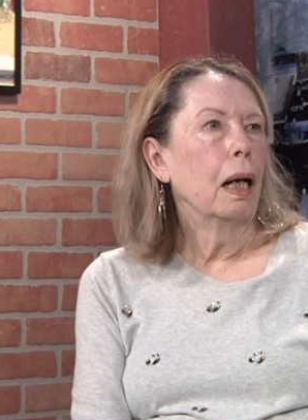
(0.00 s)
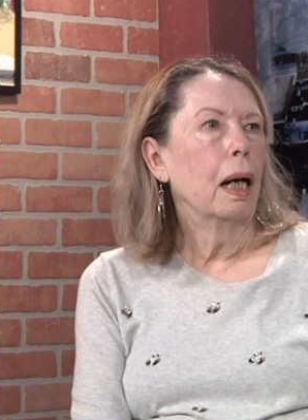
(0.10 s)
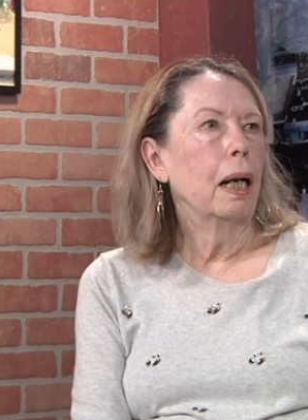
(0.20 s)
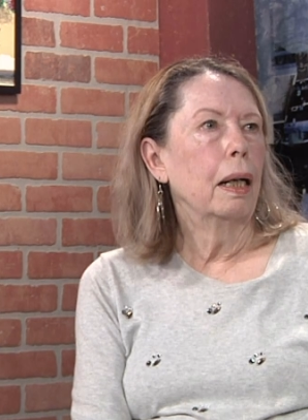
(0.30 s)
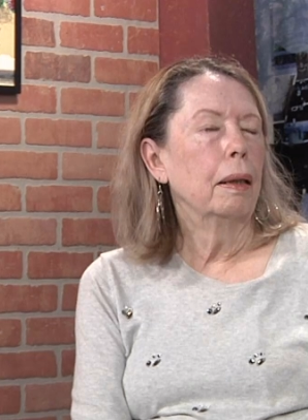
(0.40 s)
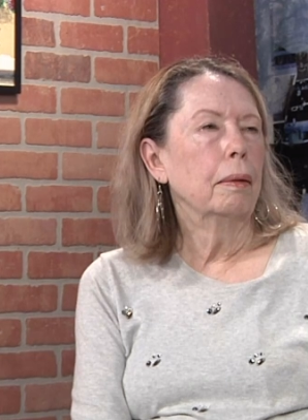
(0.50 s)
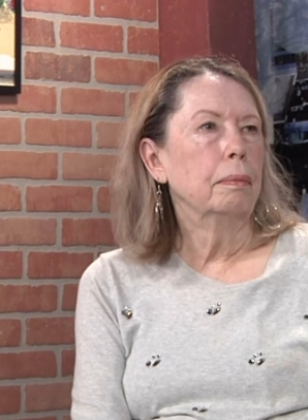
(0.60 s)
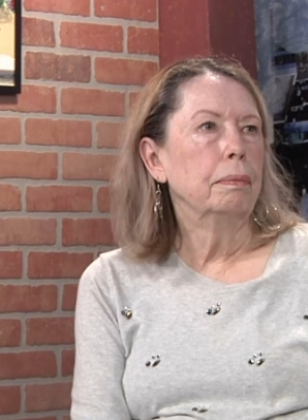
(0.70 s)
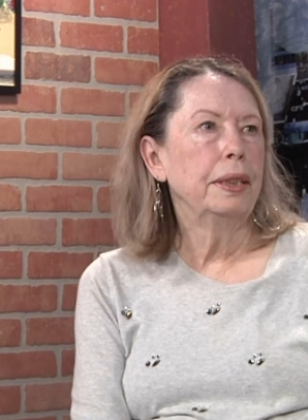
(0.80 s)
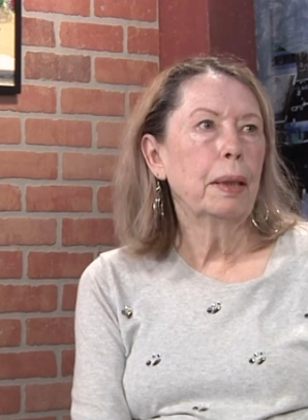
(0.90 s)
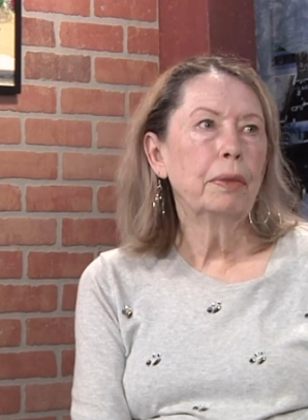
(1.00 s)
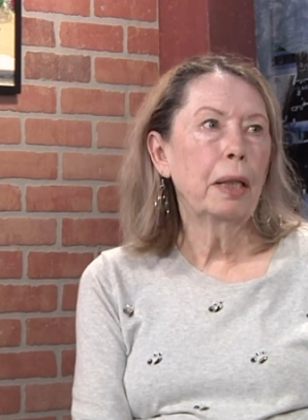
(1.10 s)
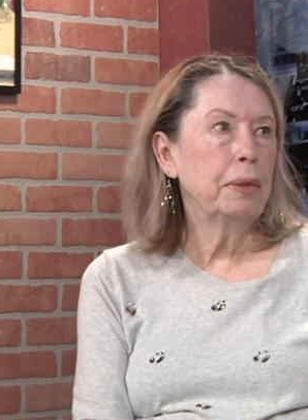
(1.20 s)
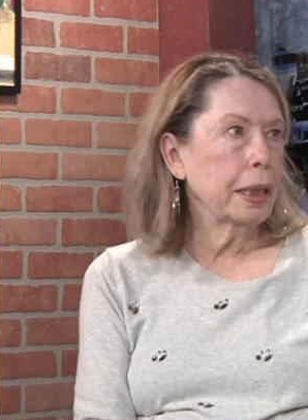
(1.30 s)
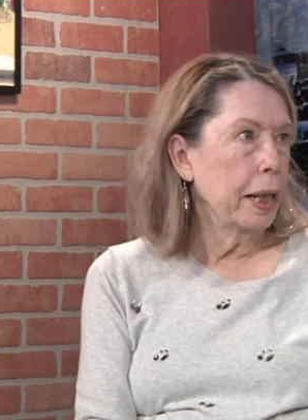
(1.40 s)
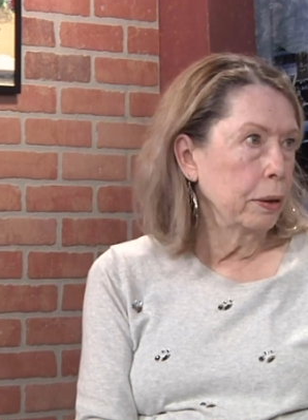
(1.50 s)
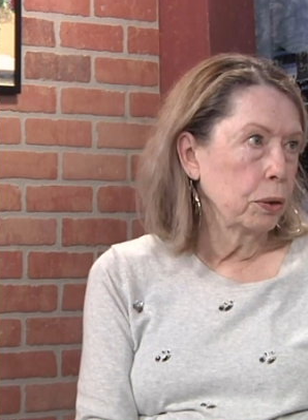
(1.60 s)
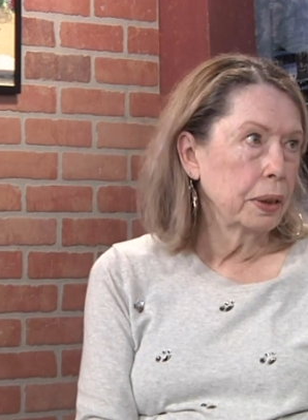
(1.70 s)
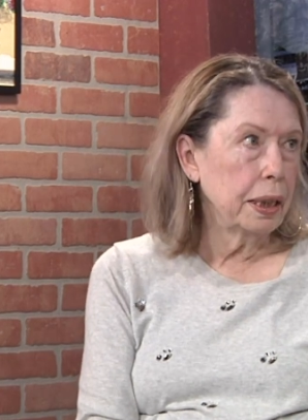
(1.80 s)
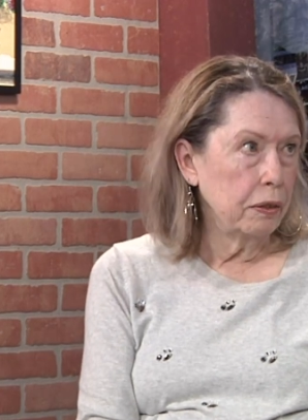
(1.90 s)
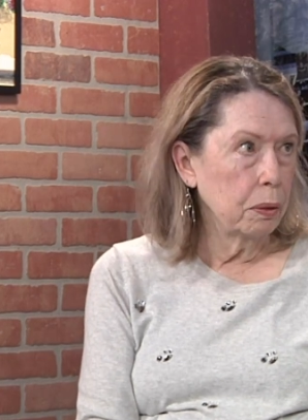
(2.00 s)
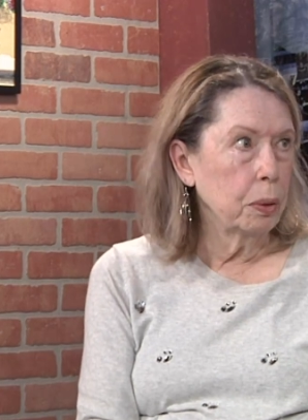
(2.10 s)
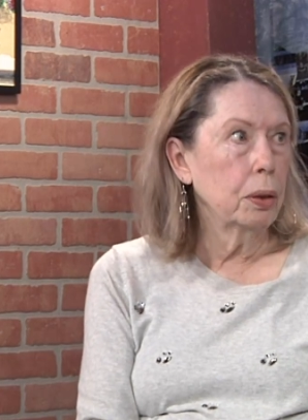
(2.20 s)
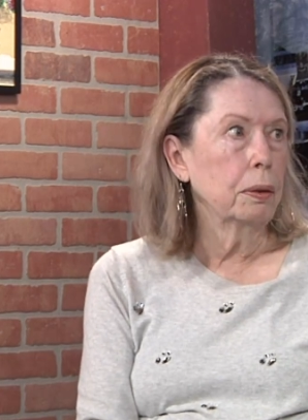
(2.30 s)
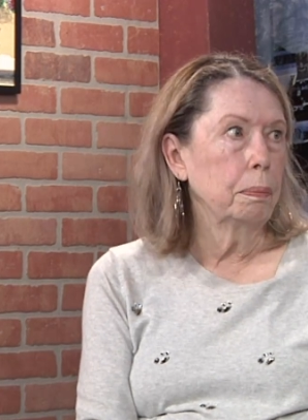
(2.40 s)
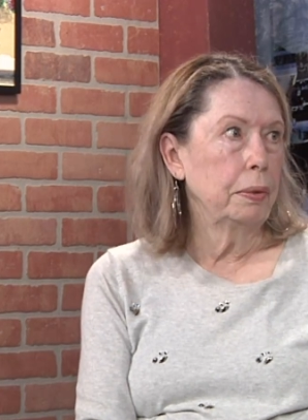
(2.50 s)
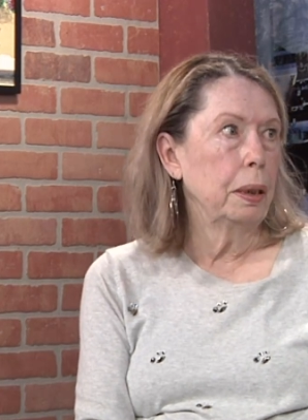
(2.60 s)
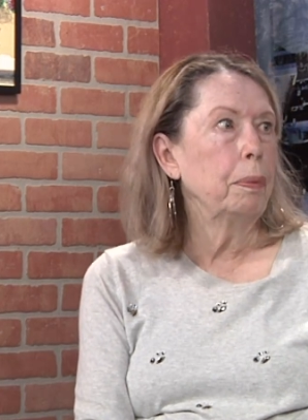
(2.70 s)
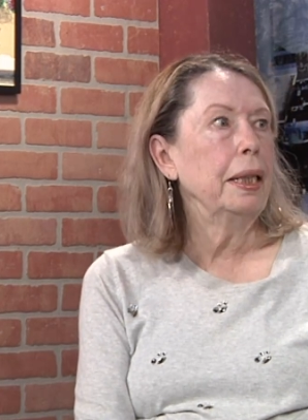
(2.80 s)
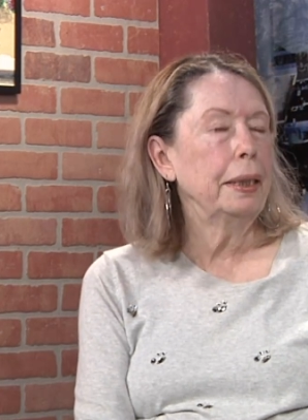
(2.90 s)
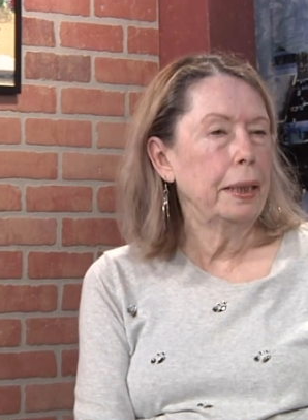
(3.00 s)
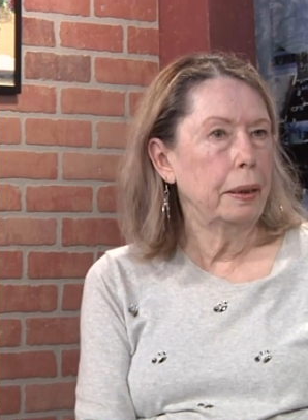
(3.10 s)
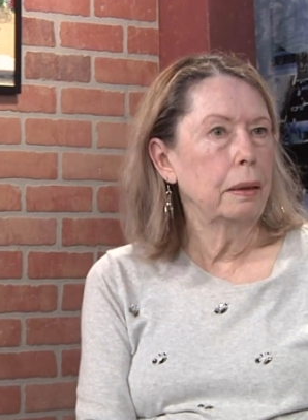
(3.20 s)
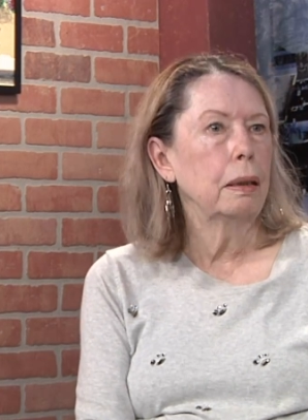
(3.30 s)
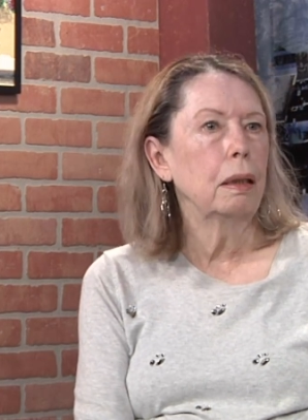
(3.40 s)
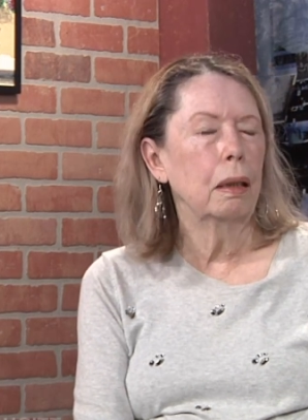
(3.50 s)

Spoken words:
sometimes accounts receivable, depending.